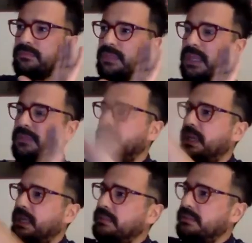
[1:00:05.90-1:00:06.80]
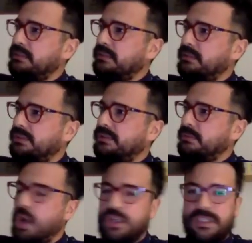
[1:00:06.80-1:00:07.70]
and then was the
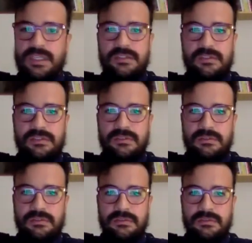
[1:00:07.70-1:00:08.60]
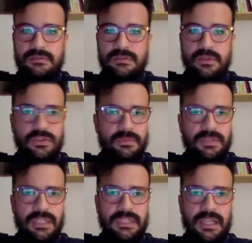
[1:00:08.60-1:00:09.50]
monkeys or
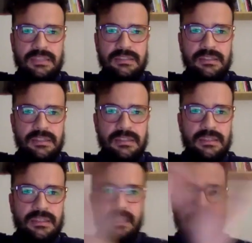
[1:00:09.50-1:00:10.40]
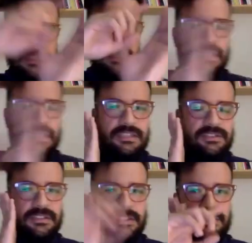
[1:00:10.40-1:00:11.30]
something like that and and then i
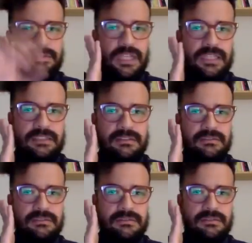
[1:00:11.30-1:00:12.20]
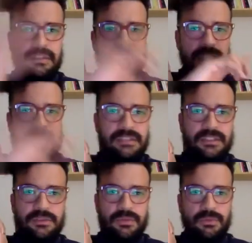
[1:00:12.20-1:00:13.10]
started to like link
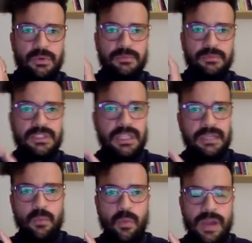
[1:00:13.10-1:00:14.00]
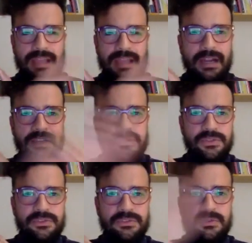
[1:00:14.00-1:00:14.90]
the two rooms and like why are
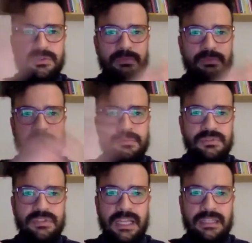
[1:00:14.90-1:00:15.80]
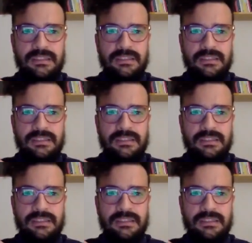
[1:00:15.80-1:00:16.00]
those two rooms like